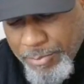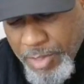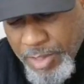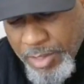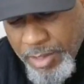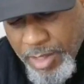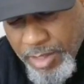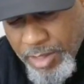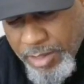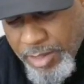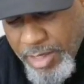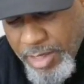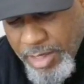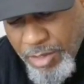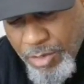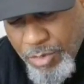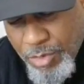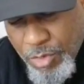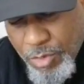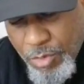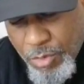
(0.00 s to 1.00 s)
Another thing
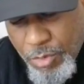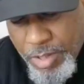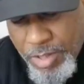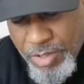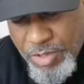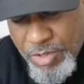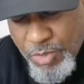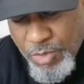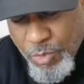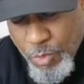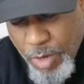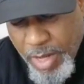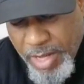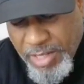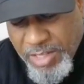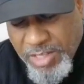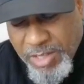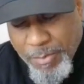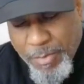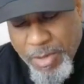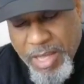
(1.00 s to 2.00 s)
you do is you
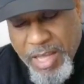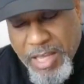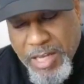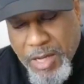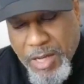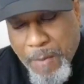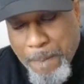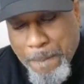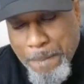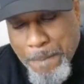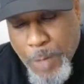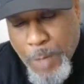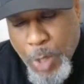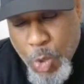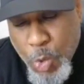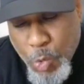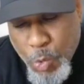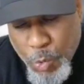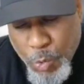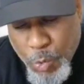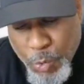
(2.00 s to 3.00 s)
wait to be in the
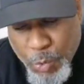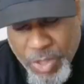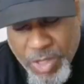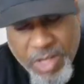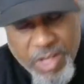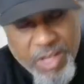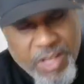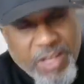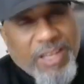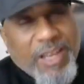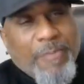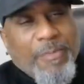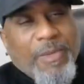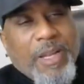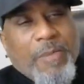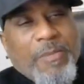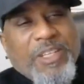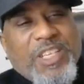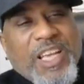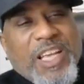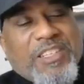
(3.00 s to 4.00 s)
mood. Let
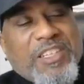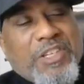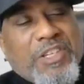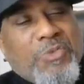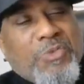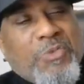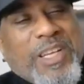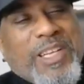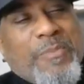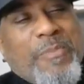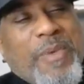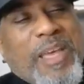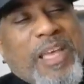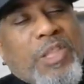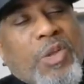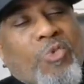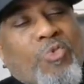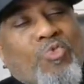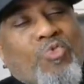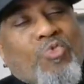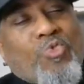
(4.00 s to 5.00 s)
me change that. You wait to be in
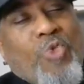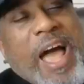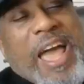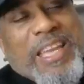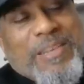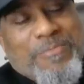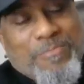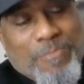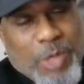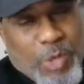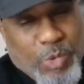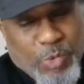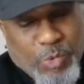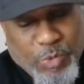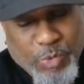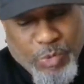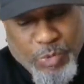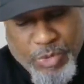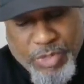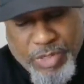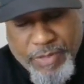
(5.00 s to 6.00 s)
the right
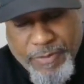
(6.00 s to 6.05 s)
mood